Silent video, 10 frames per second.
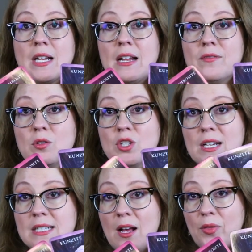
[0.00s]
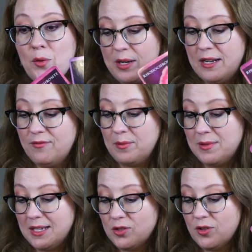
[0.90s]
and if you checked out the reading from
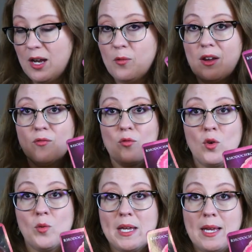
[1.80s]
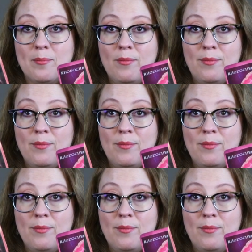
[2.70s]
yesterday, we have ruby.